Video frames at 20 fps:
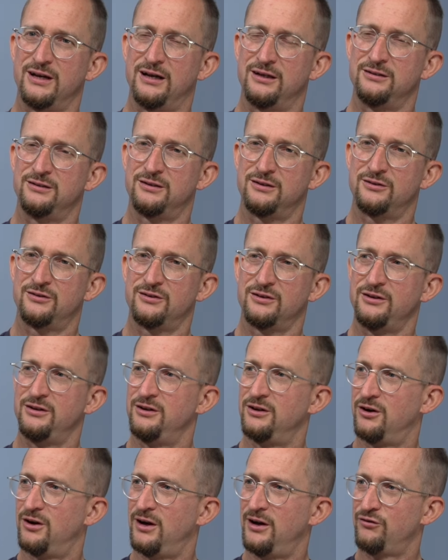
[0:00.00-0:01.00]
and I
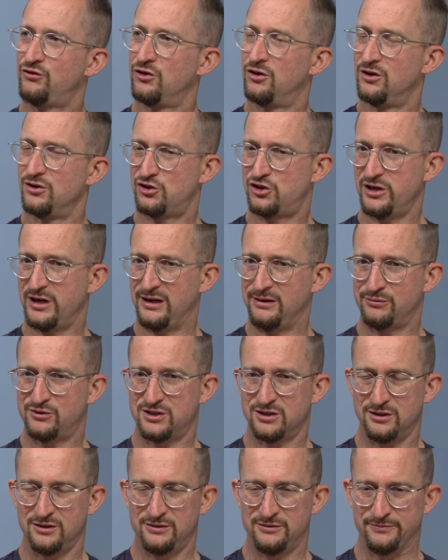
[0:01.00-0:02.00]
have got a
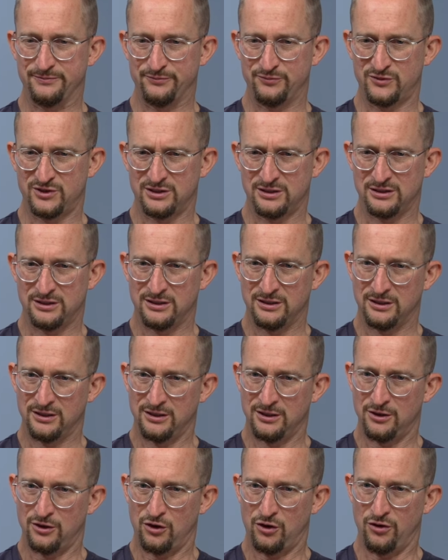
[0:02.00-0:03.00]
chapter
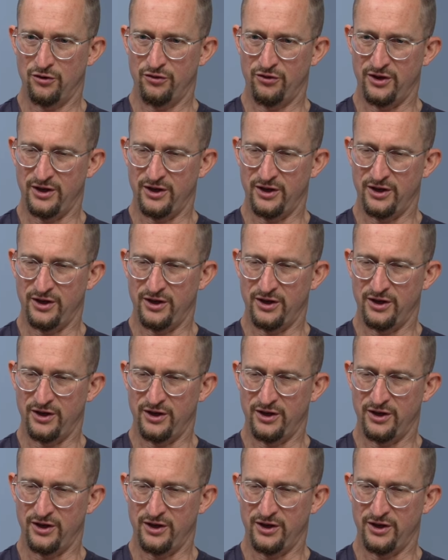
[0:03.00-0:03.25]
on